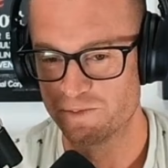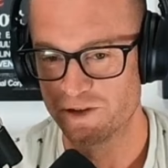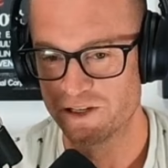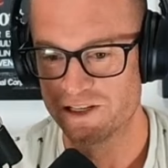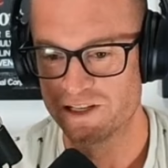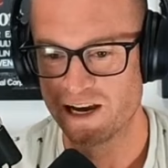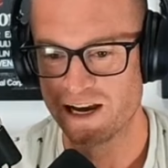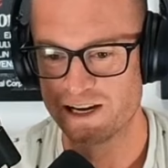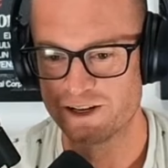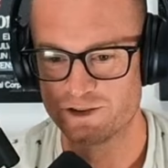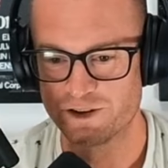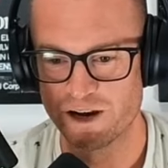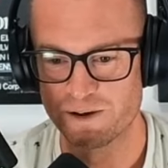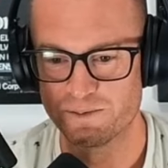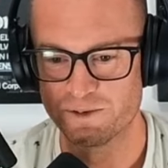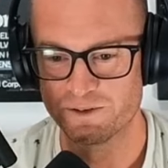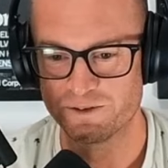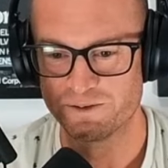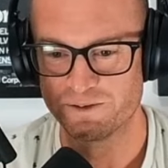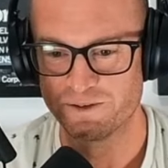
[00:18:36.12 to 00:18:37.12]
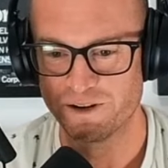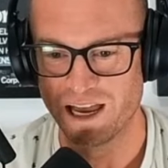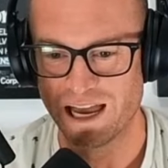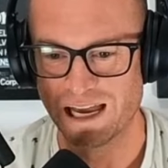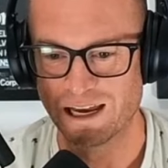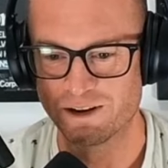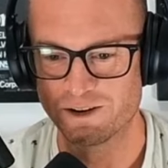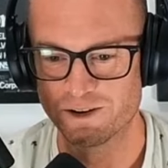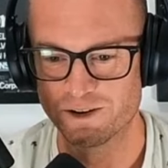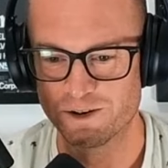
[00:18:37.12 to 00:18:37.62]
a diatribe of
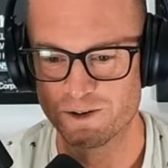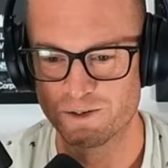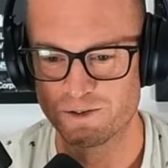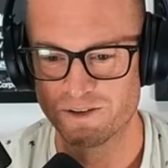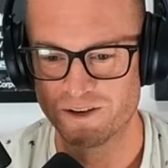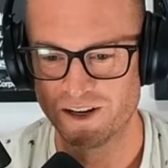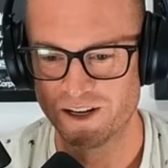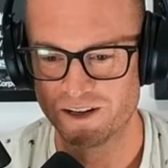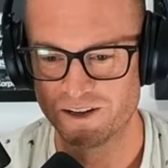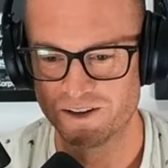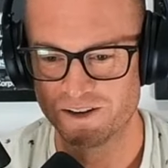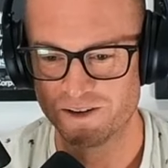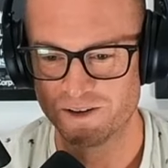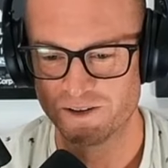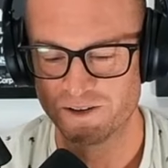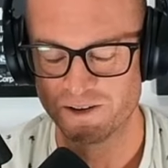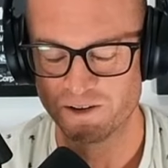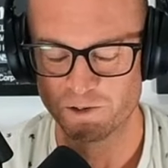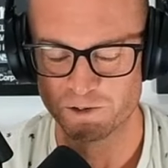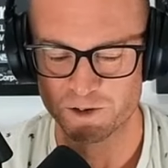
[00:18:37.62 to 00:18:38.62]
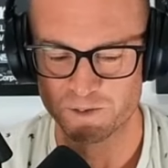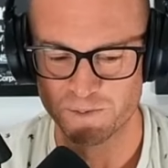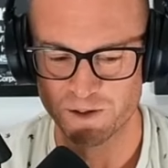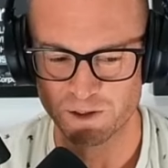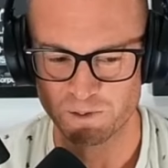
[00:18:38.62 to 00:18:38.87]
anger and and ultimately